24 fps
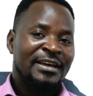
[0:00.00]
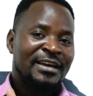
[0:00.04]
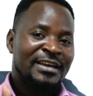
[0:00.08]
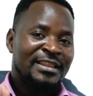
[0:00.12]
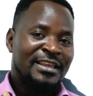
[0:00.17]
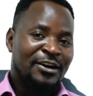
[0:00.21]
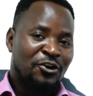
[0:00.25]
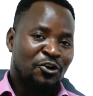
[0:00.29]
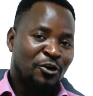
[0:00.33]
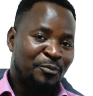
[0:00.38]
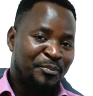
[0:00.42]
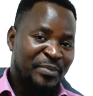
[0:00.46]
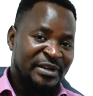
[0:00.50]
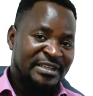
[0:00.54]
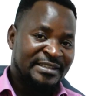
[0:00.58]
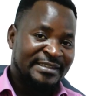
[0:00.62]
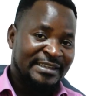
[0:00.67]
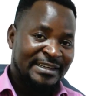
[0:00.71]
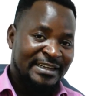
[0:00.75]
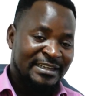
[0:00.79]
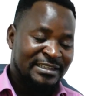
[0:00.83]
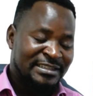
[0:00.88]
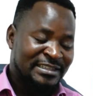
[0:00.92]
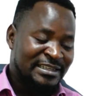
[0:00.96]
the copy
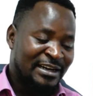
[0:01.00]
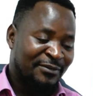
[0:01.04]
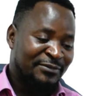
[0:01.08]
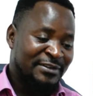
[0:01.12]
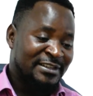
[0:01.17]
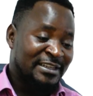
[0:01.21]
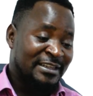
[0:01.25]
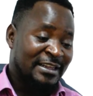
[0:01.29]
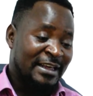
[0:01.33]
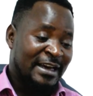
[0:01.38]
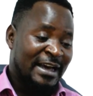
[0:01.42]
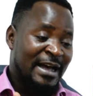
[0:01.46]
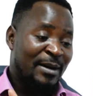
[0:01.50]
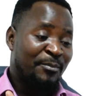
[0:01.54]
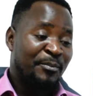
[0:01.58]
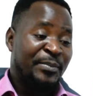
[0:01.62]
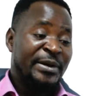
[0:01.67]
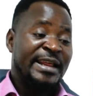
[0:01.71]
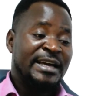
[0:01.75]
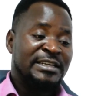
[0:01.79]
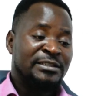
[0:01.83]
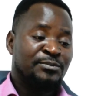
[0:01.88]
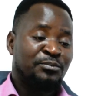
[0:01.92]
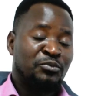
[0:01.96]
trading service that the
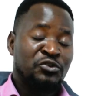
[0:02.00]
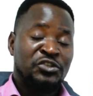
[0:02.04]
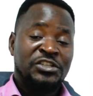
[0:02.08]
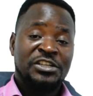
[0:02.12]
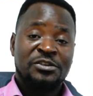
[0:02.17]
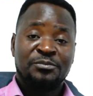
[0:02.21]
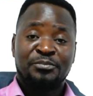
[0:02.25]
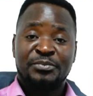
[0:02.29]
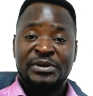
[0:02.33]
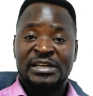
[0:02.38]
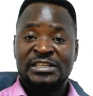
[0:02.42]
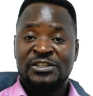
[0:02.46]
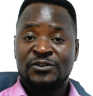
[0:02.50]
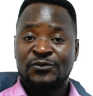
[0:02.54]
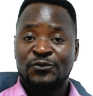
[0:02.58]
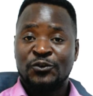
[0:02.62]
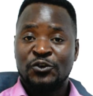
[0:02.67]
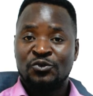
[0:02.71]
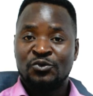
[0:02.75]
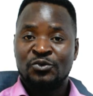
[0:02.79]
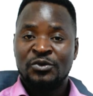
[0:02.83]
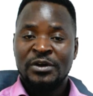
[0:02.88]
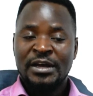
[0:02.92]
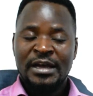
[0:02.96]
company has put in place for
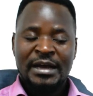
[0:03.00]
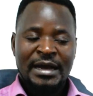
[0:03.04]
you